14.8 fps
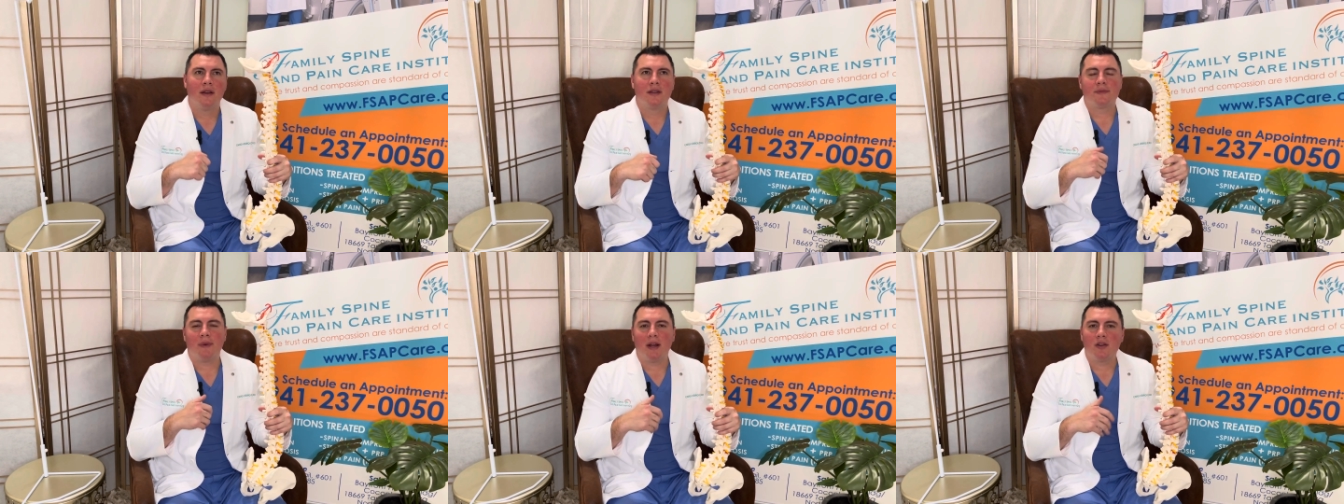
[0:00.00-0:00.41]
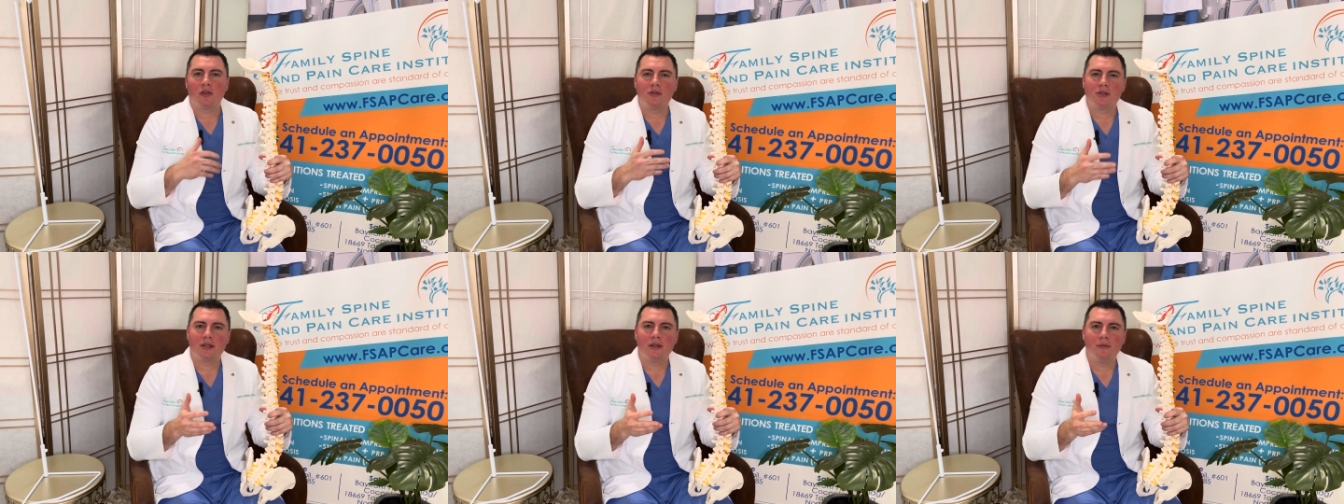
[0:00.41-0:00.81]
Spinal
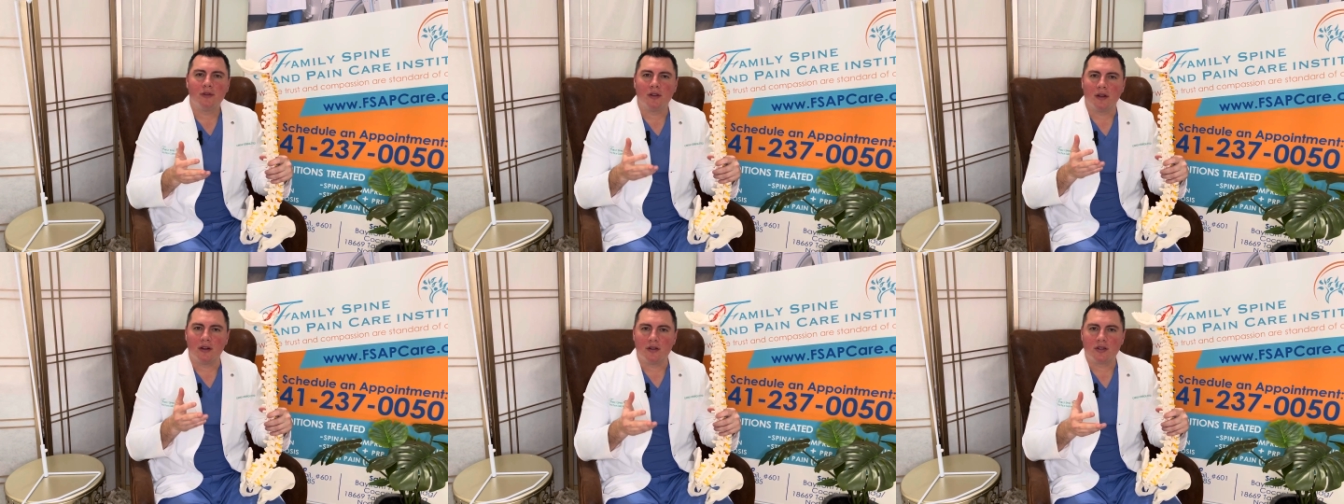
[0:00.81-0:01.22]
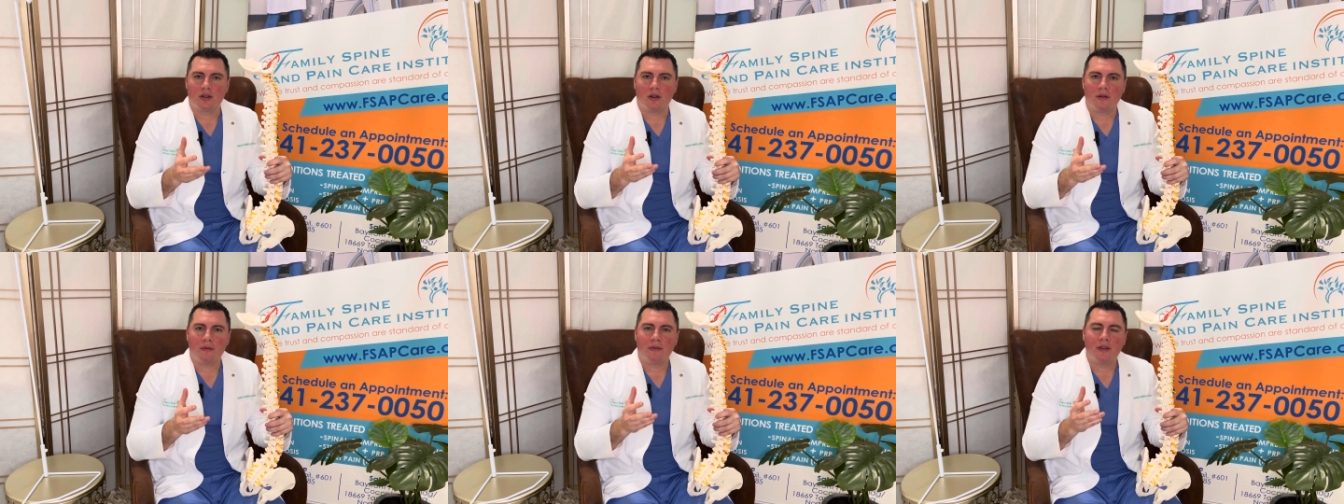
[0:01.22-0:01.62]
cord stimulators
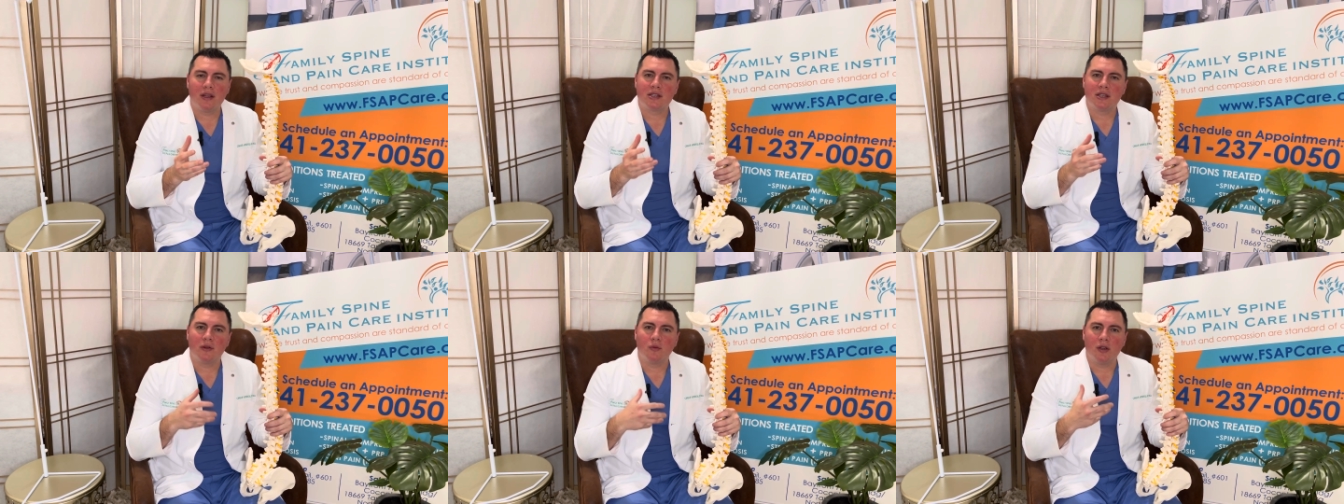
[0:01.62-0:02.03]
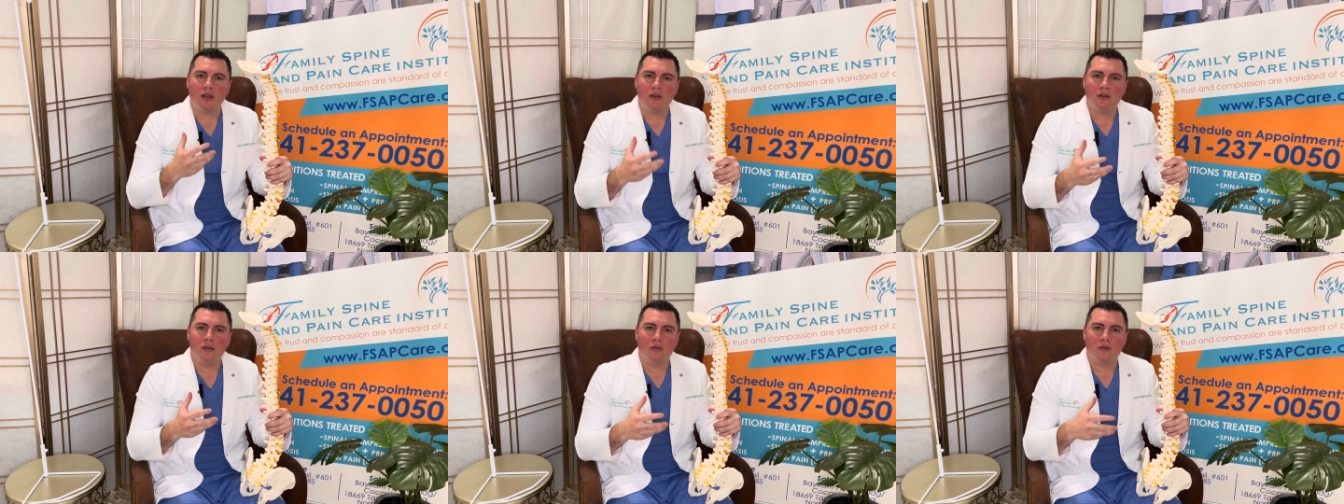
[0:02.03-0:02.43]
are things that we
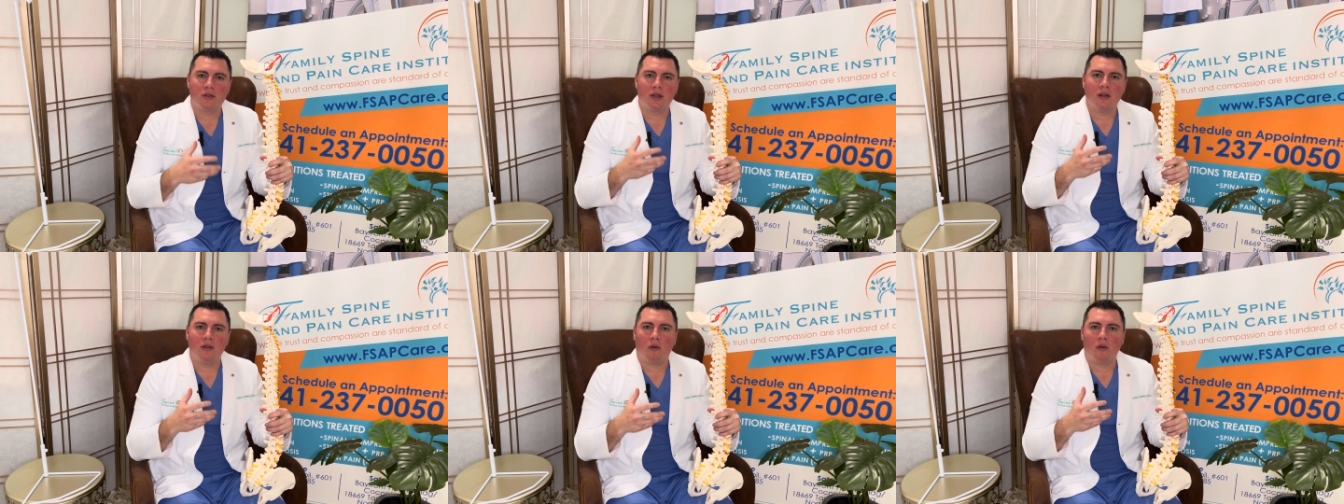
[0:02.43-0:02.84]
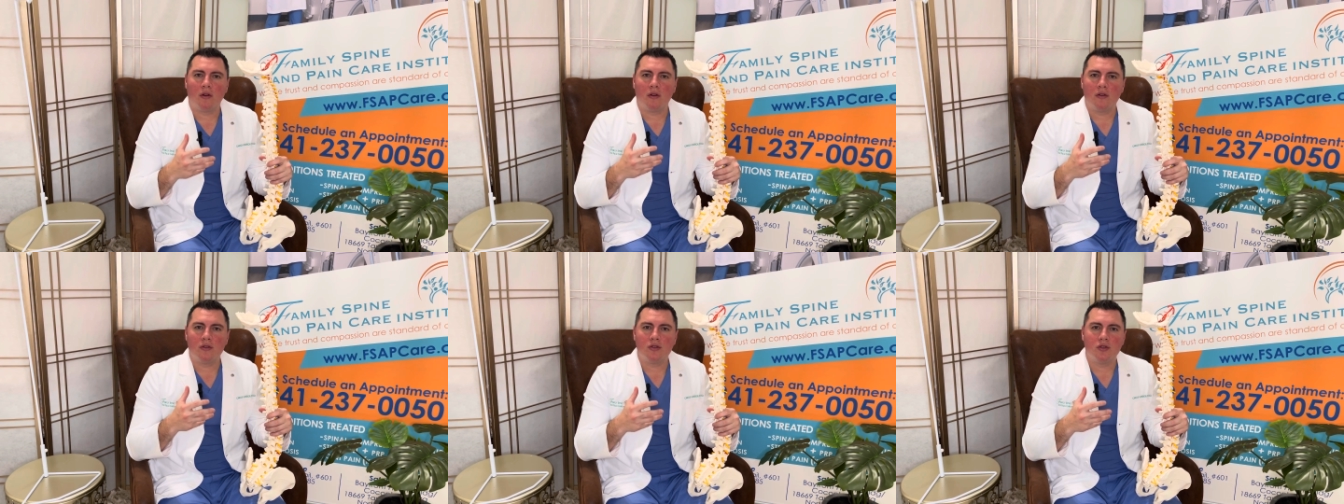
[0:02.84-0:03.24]
use in
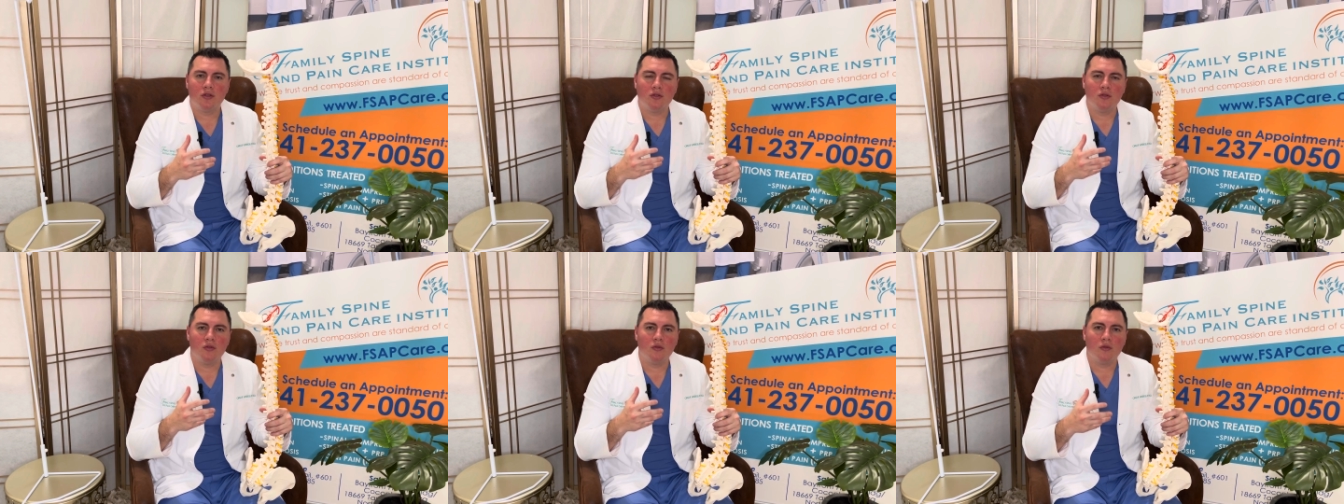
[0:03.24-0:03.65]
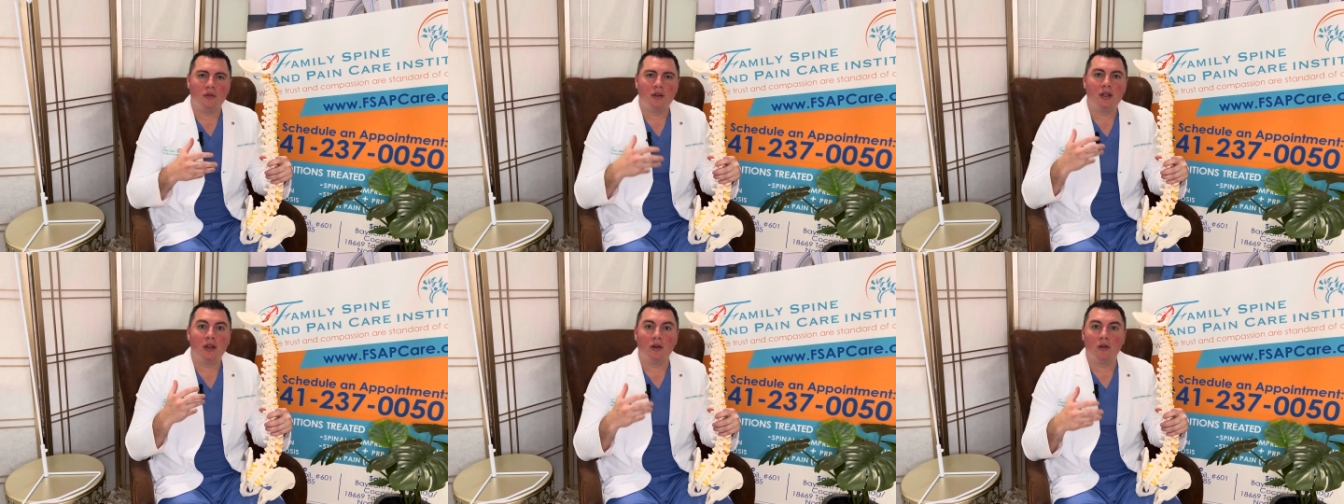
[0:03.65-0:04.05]
order to
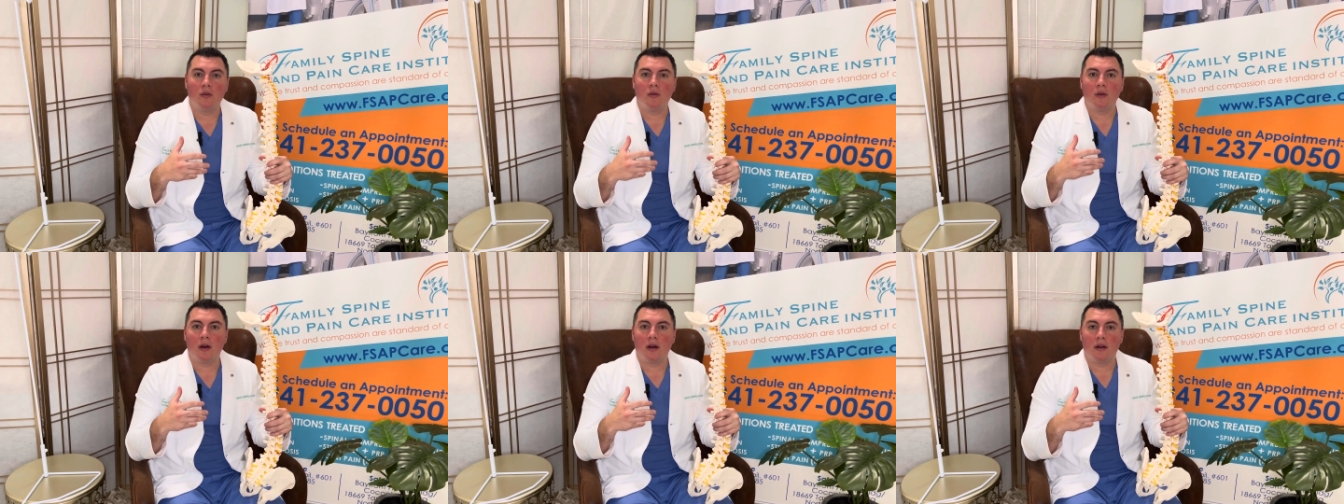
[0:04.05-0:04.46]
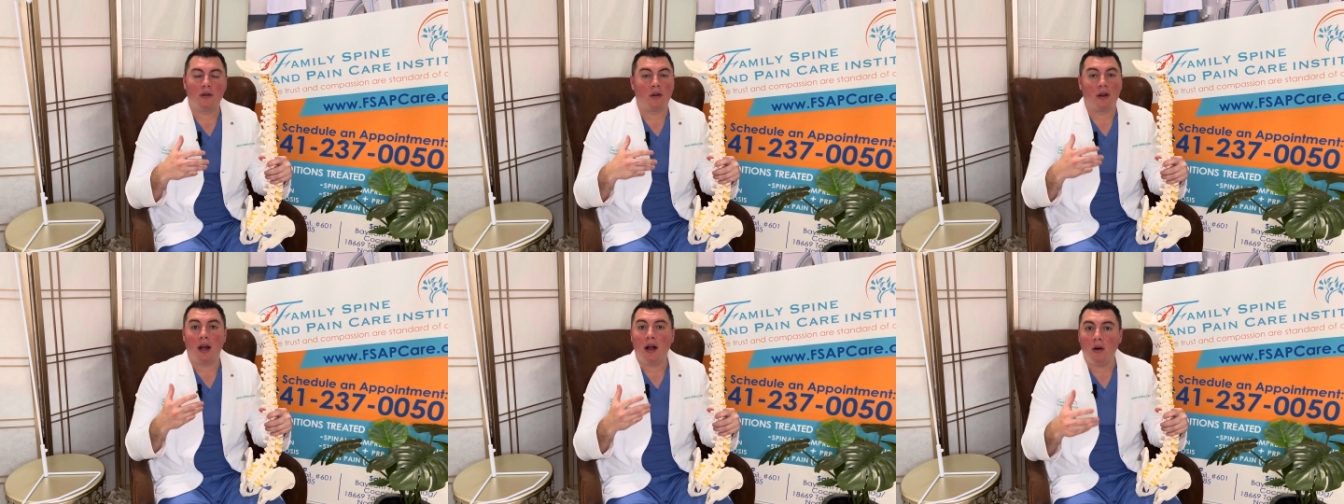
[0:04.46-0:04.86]
deal or
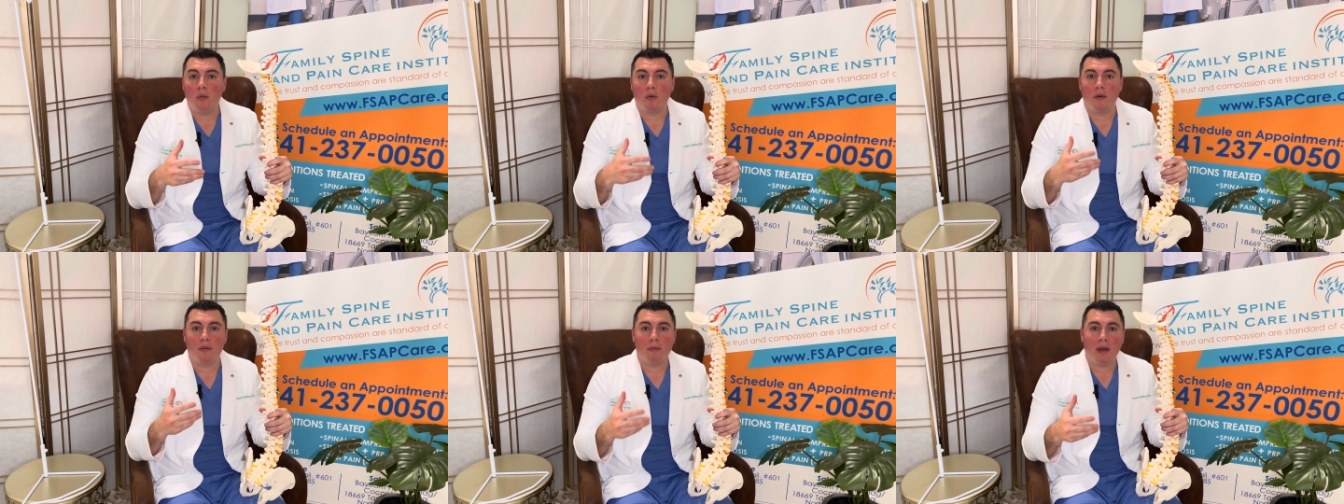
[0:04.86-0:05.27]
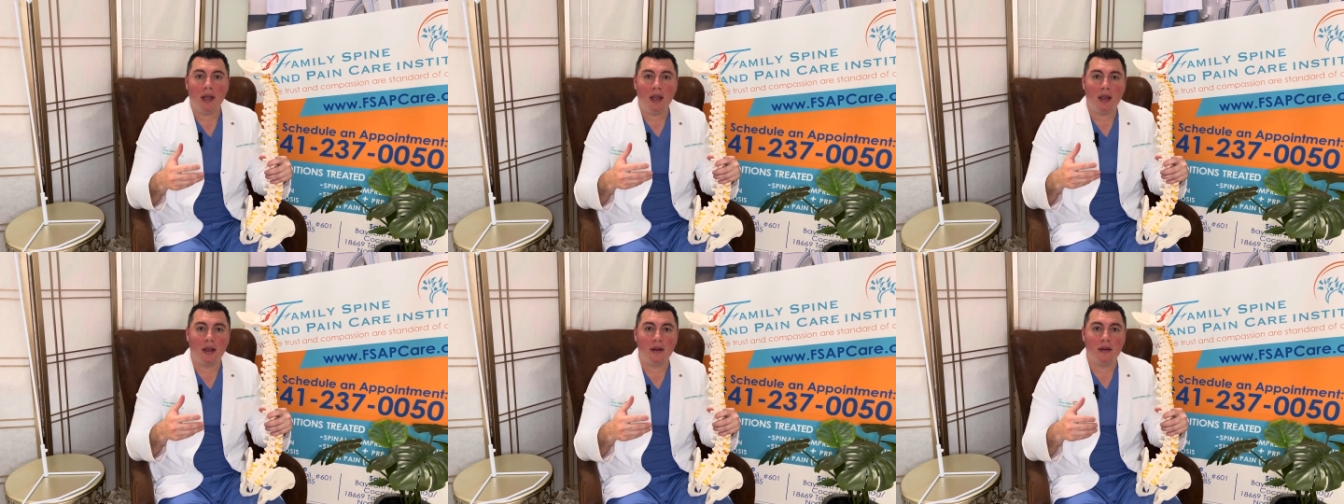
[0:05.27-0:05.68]
help with
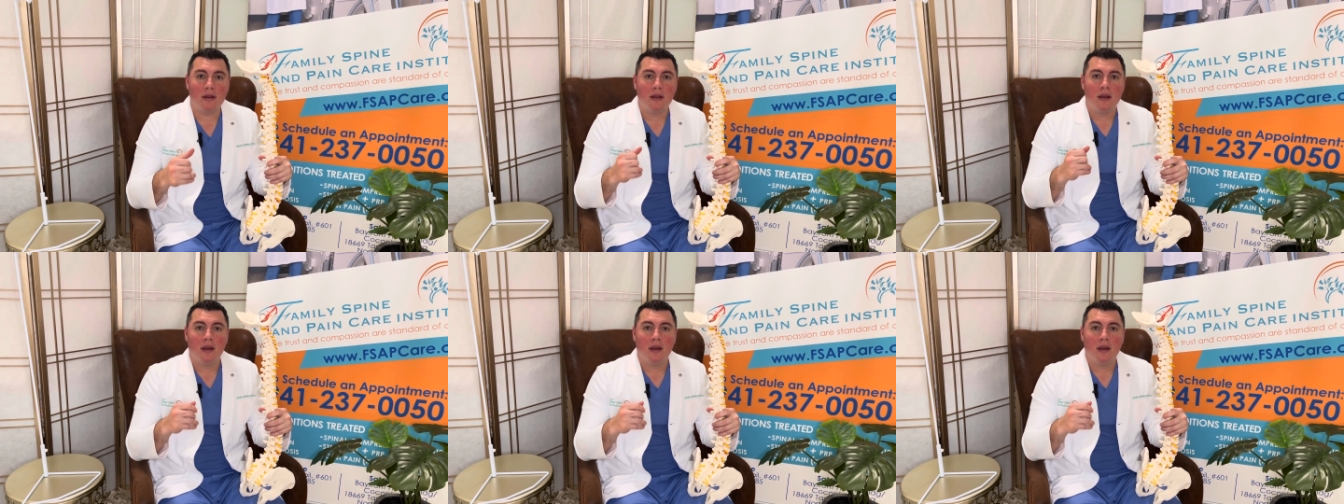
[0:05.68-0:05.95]
pain